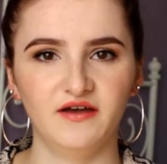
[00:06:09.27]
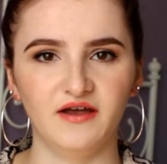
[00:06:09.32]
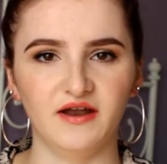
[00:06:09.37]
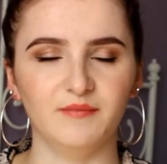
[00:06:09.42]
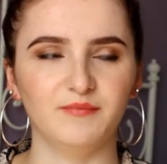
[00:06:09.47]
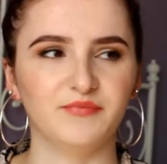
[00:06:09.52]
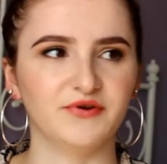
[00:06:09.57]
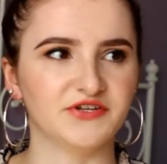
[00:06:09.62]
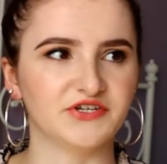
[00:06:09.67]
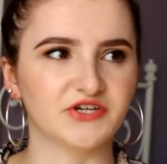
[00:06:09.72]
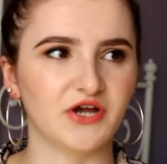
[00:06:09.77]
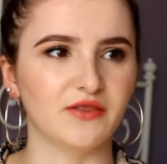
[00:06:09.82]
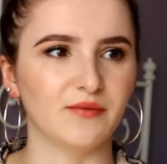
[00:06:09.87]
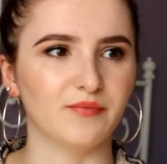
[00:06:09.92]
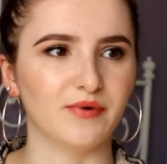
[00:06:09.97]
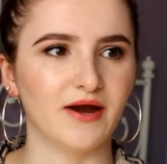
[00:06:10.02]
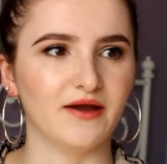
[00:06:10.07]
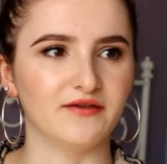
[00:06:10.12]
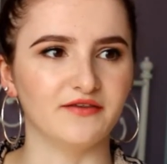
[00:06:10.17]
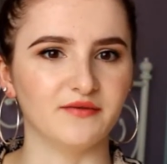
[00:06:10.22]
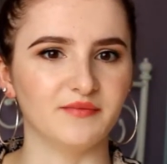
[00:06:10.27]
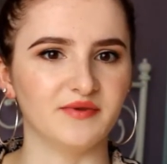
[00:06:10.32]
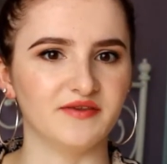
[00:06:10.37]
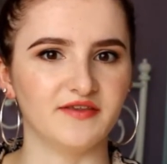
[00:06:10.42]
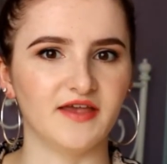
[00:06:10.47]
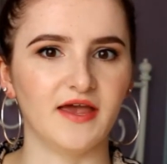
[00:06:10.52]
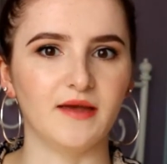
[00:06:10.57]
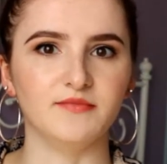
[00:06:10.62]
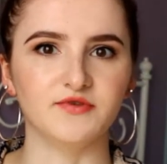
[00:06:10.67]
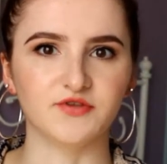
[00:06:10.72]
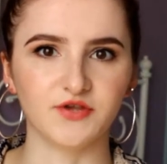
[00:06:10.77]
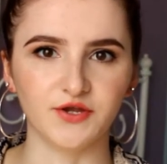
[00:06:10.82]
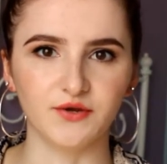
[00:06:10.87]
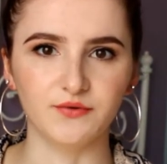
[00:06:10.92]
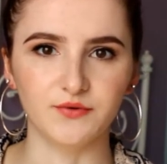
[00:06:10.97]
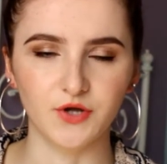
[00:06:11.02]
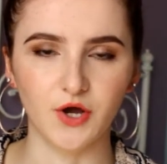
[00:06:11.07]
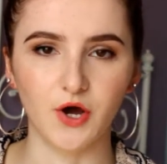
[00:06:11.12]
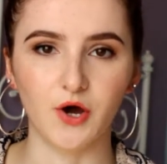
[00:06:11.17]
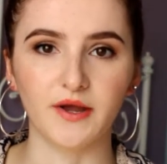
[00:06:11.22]
and I'm pretty sure the price will be the same, so
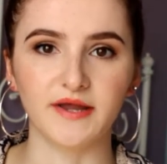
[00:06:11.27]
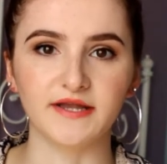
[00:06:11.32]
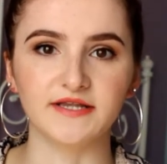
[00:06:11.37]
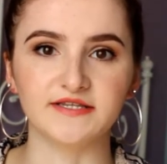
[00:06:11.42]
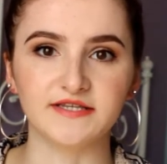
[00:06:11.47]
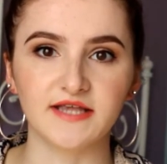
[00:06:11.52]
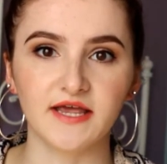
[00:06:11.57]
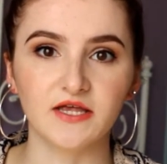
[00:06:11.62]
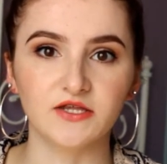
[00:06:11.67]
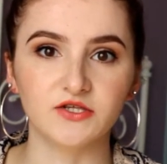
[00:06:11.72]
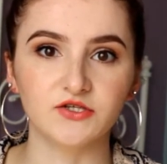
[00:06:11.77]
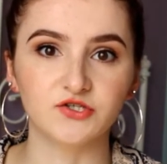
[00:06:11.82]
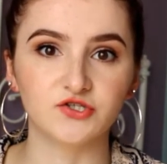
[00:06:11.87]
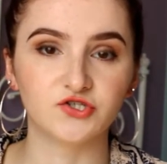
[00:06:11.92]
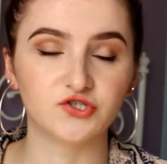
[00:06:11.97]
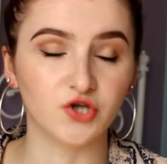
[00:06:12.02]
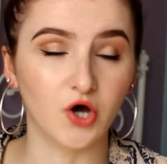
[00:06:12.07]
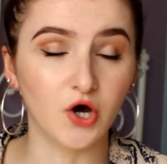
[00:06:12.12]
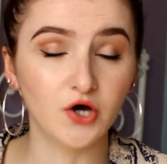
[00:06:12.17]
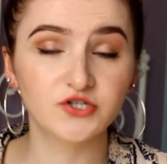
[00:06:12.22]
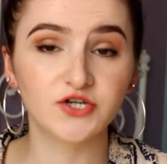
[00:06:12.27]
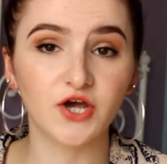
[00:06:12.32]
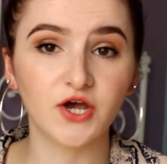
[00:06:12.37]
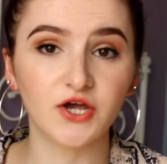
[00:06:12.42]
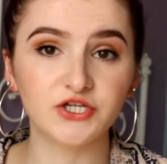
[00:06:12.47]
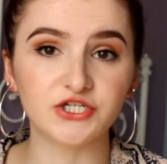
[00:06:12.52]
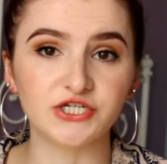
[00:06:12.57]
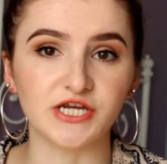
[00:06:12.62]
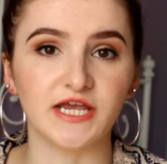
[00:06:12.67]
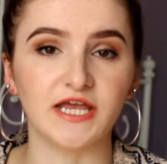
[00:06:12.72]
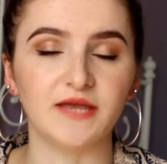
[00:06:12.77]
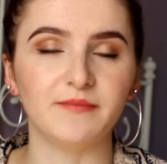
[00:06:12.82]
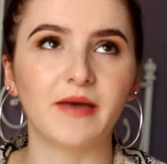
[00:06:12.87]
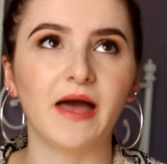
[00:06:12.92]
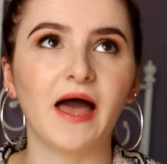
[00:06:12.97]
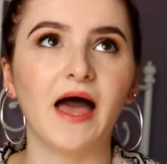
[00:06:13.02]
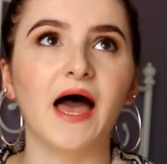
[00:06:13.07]
you know it's so dirt cheap.